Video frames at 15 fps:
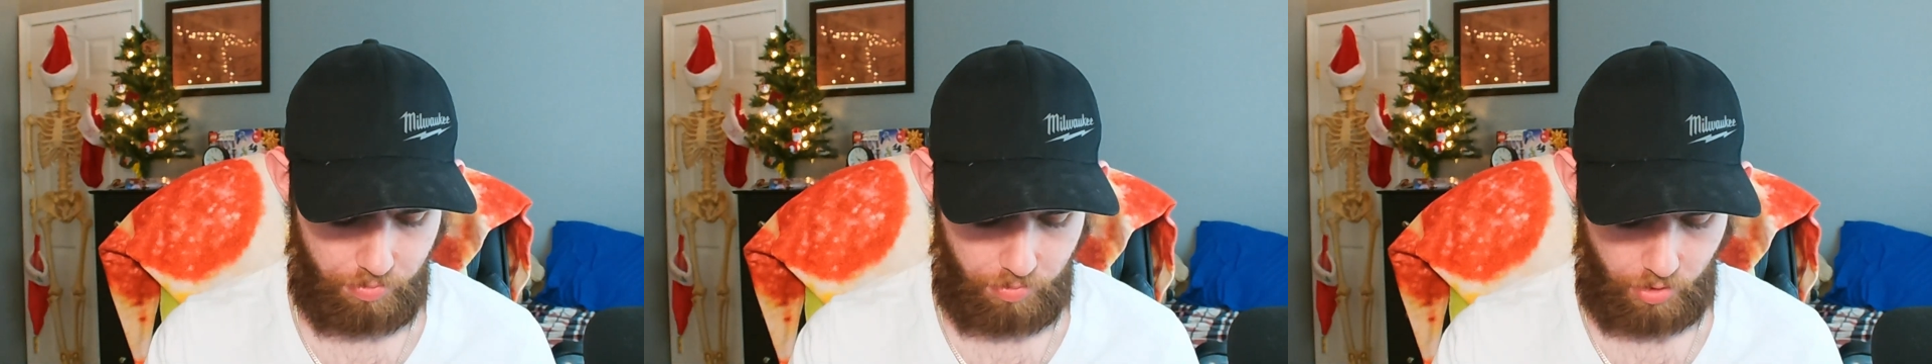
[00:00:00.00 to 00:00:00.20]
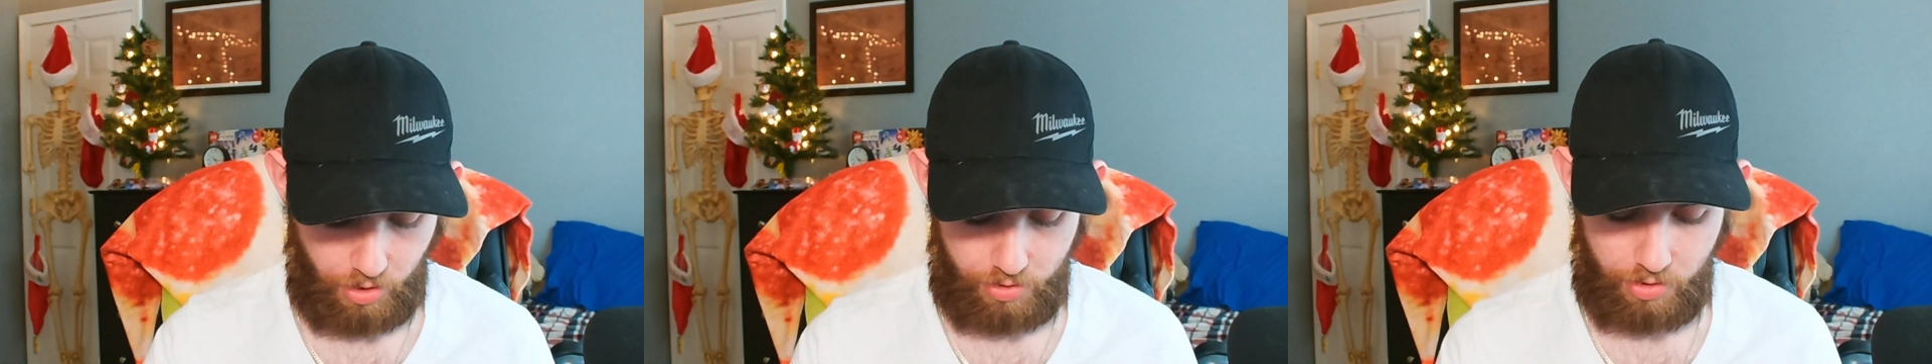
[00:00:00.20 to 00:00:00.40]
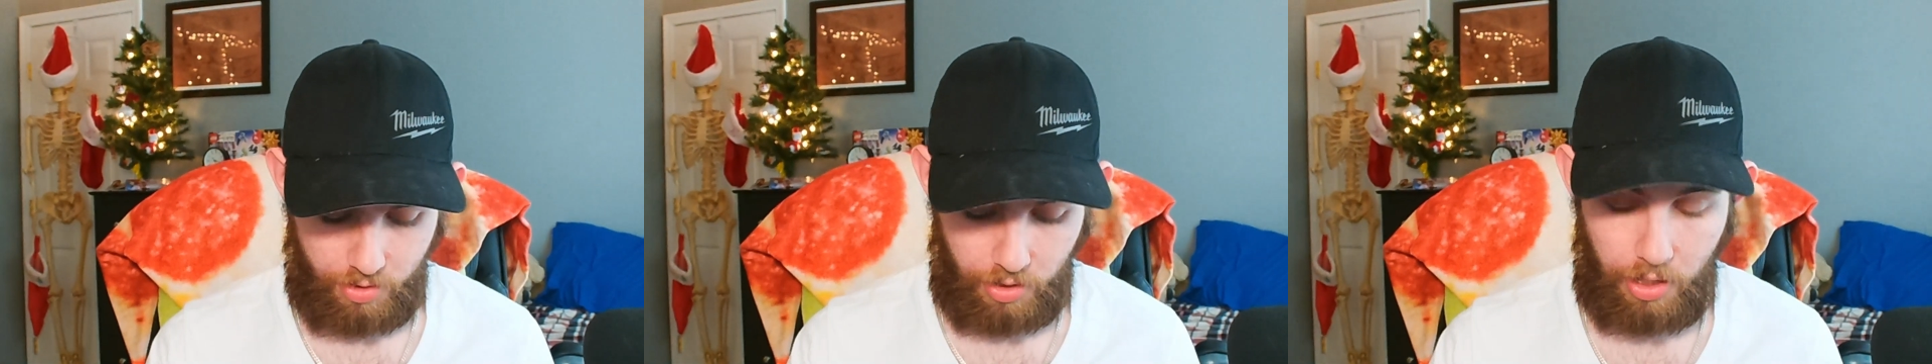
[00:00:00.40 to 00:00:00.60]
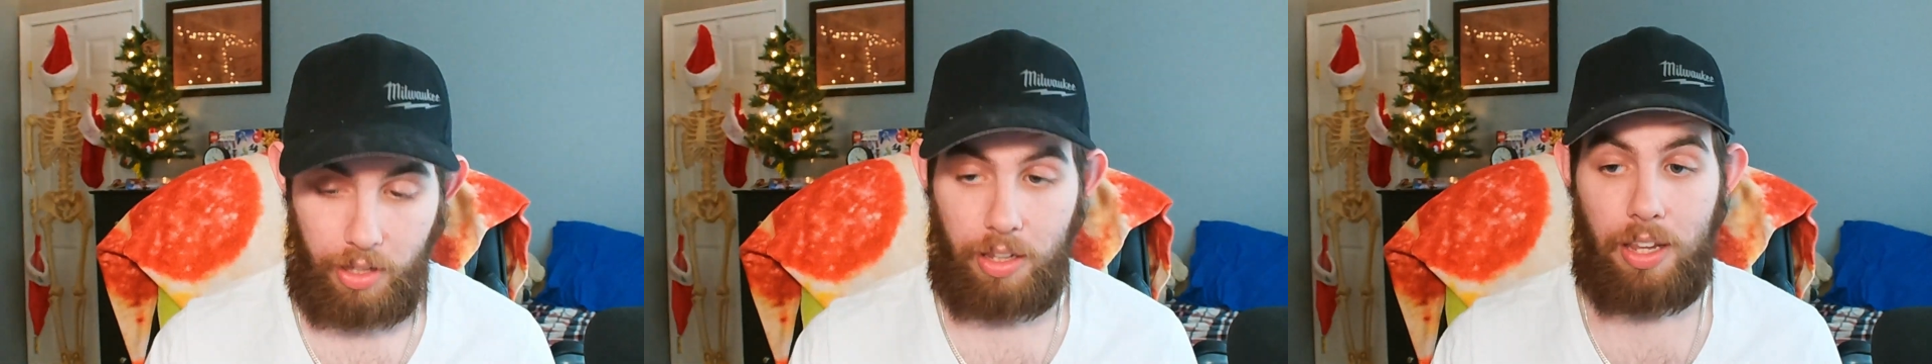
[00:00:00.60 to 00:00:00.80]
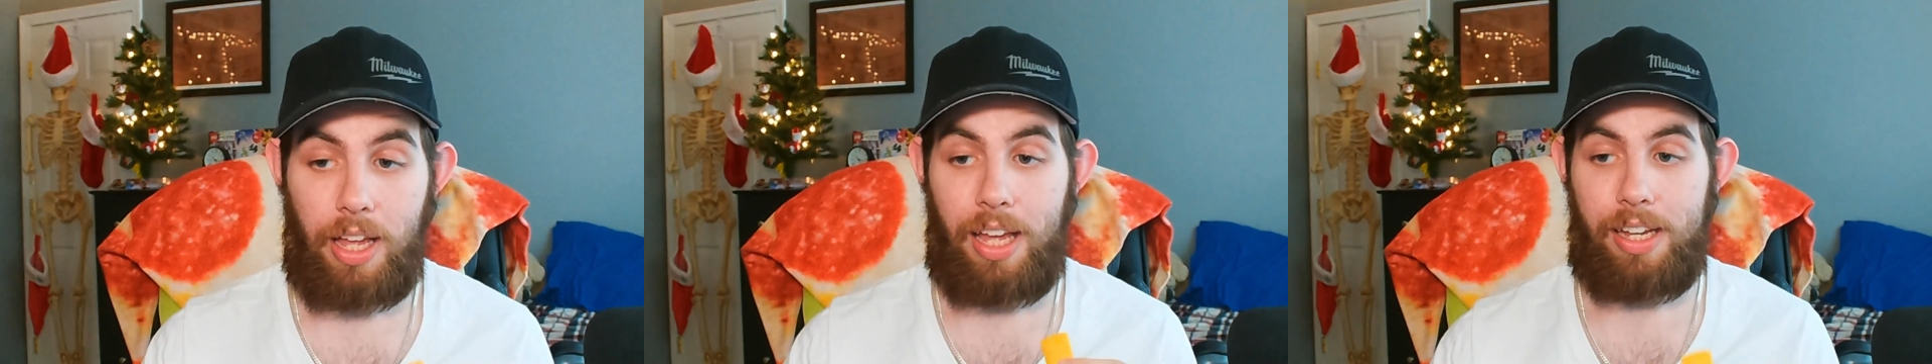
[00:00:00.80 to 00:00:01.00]
Because it's
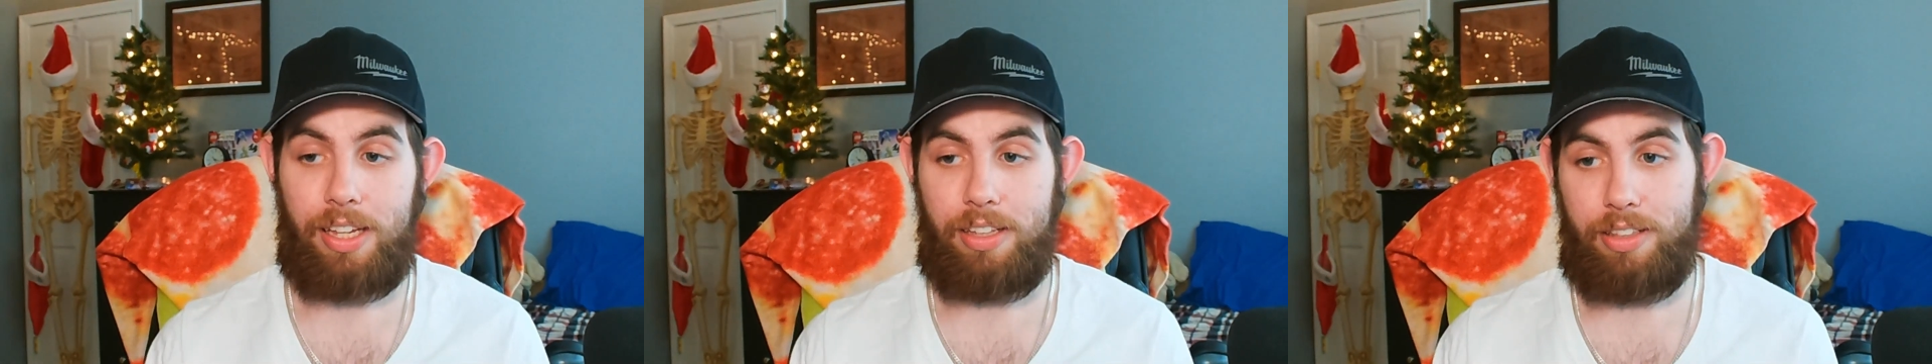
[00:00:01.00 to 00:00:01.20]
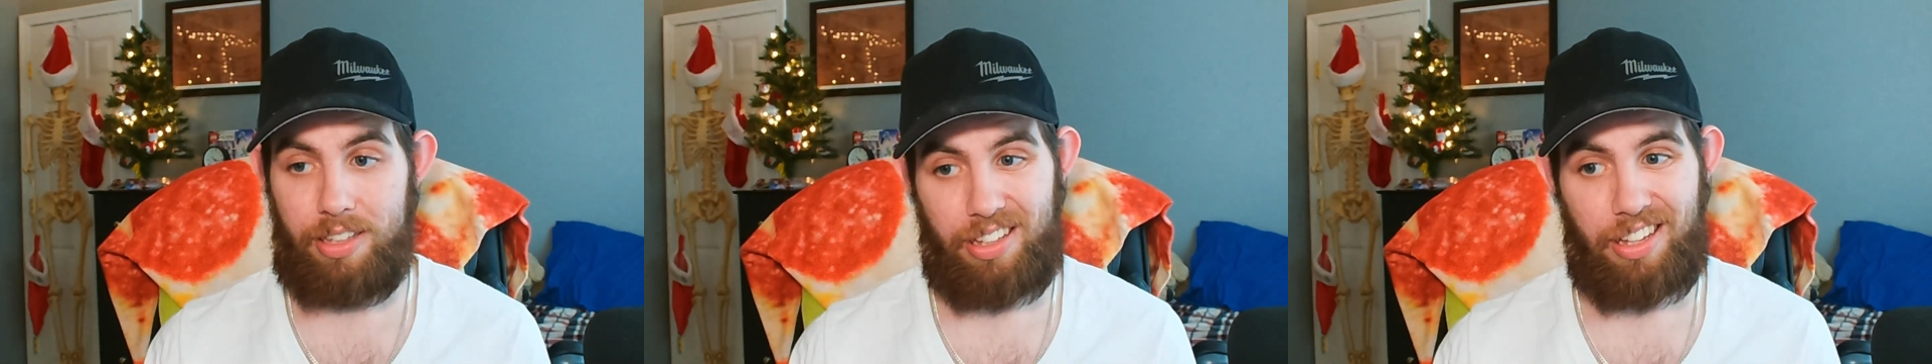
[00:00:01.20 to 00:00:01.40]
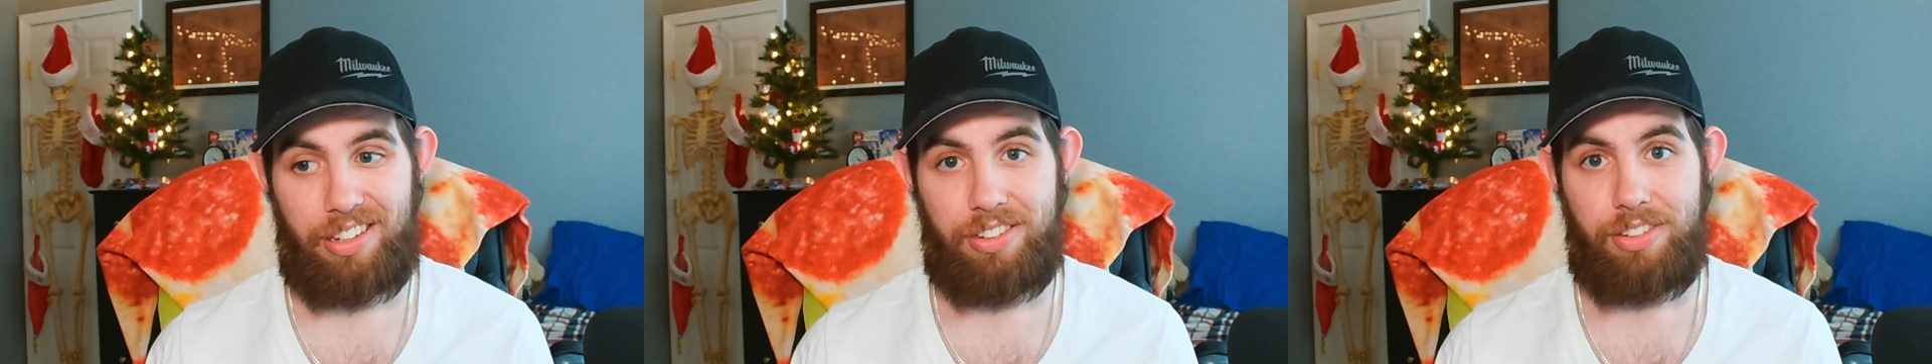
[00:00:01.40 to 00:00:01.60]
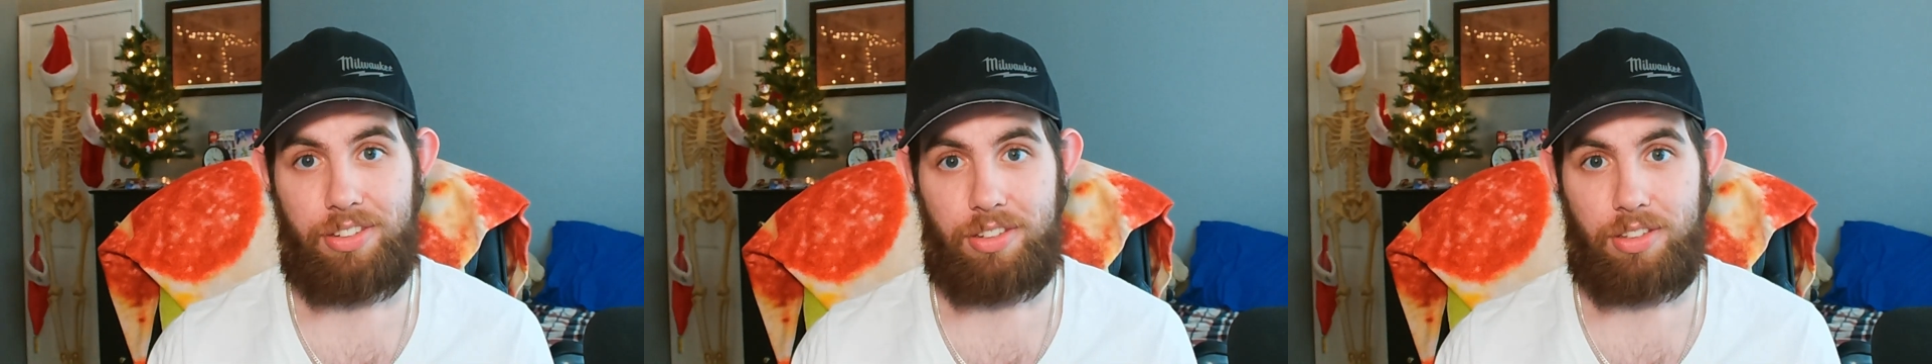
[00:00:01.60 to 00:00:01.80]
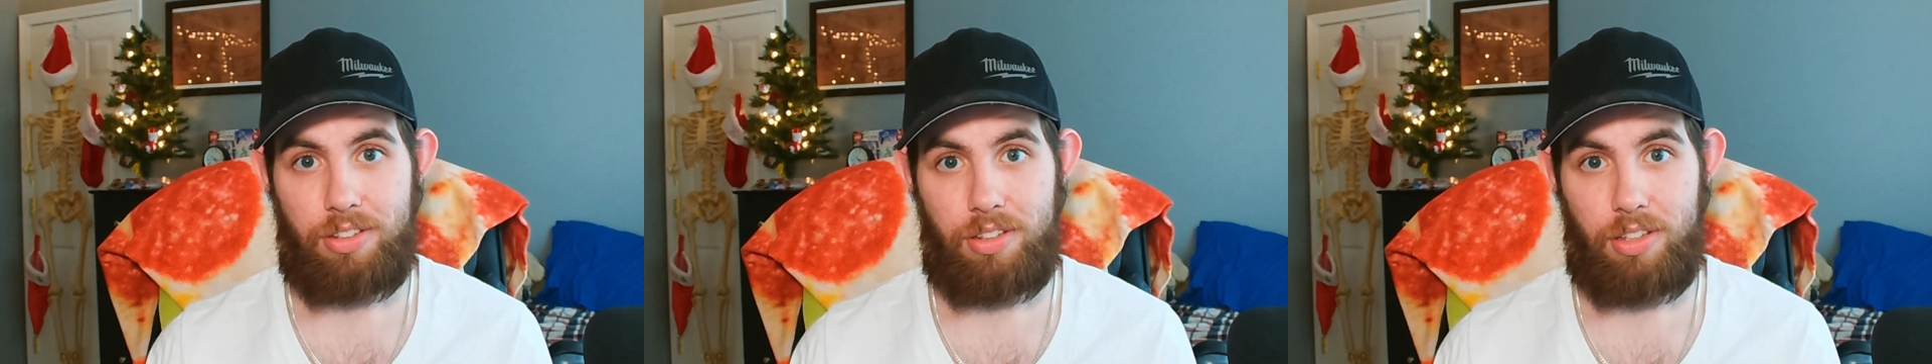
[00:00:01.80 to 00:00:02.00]
lacking
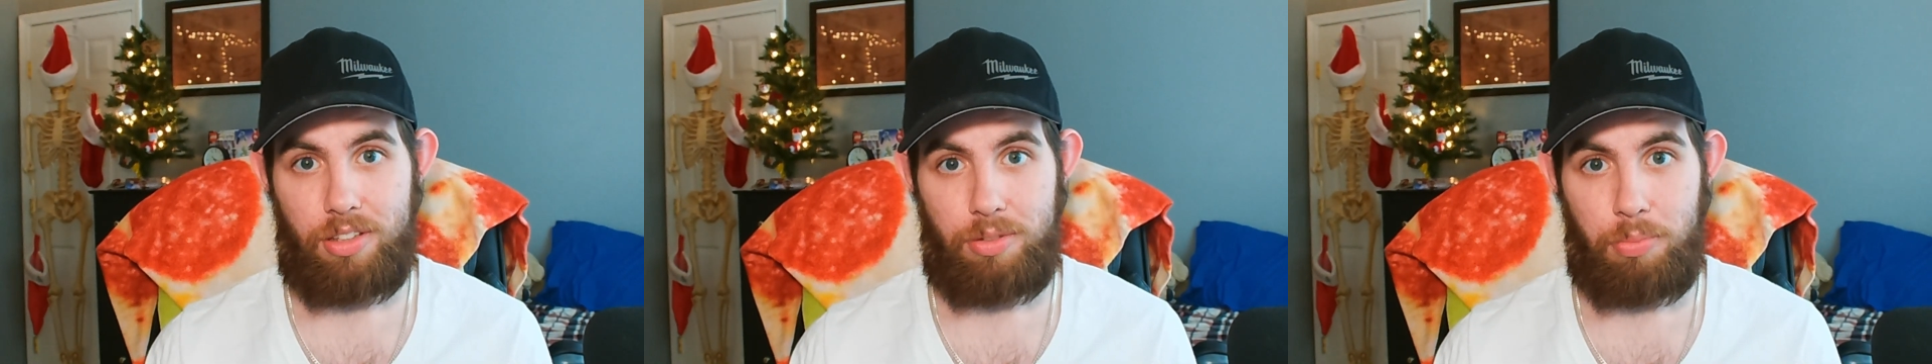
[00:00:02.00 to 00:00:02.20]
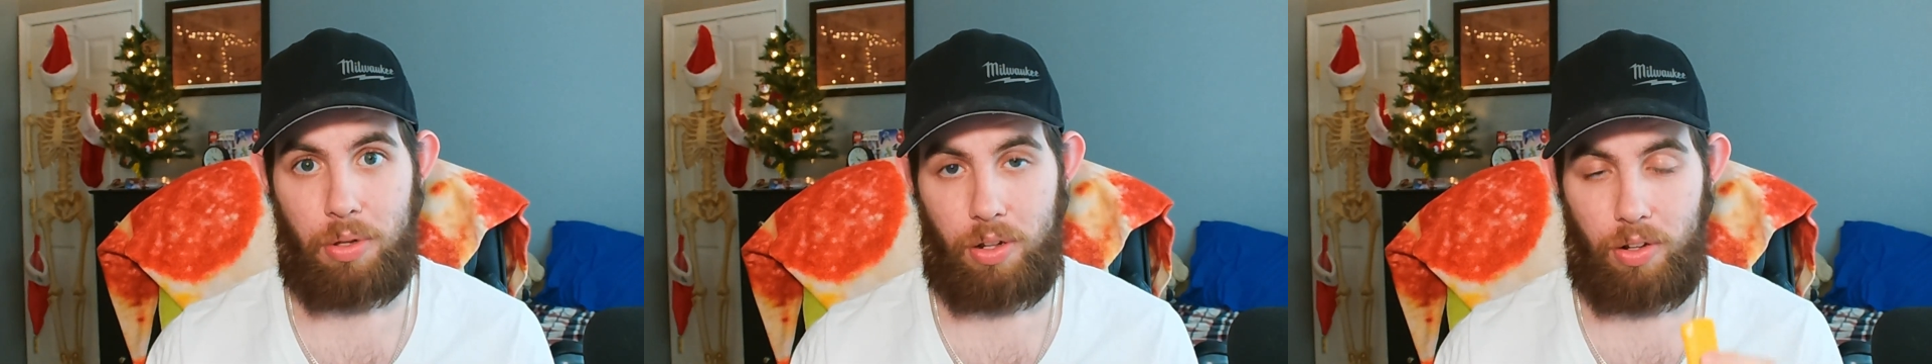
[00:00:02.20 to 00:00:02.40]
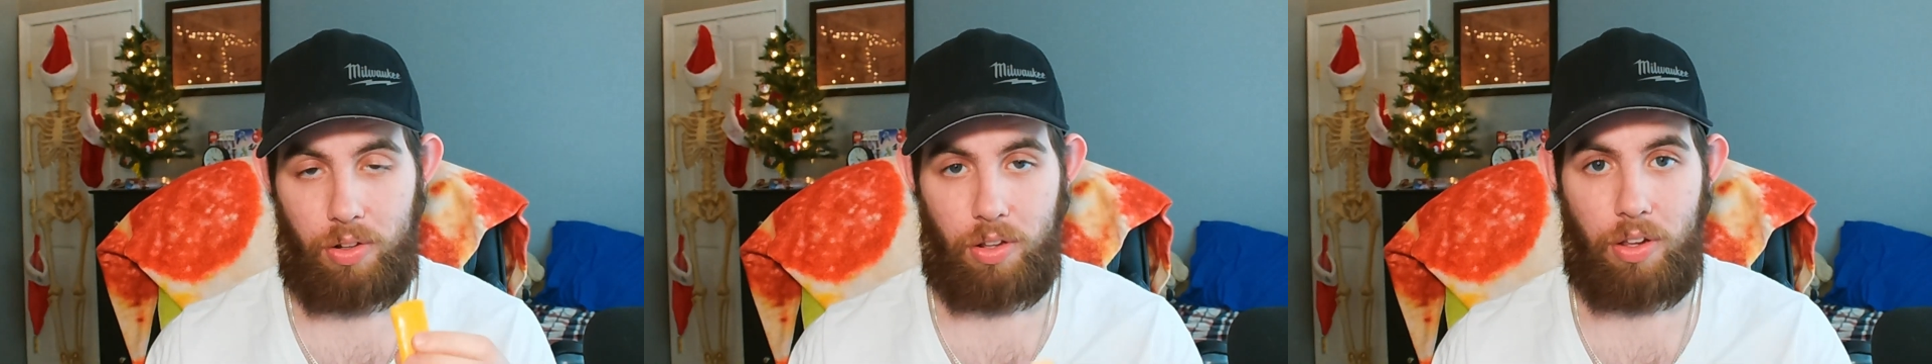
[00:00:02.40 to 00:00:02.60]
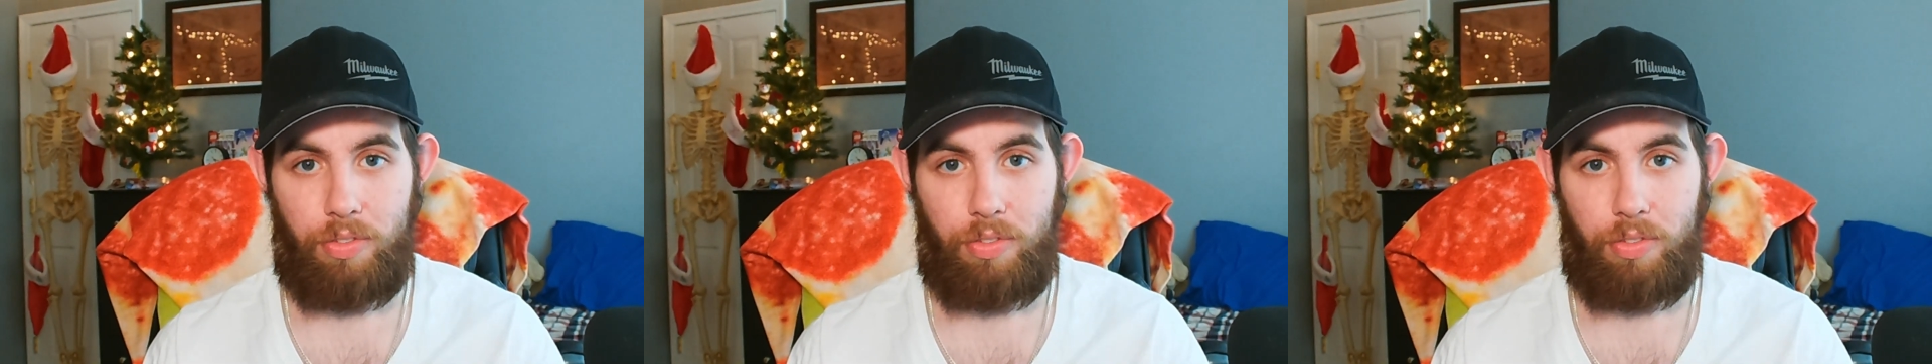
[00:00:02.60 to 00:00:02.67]
the smell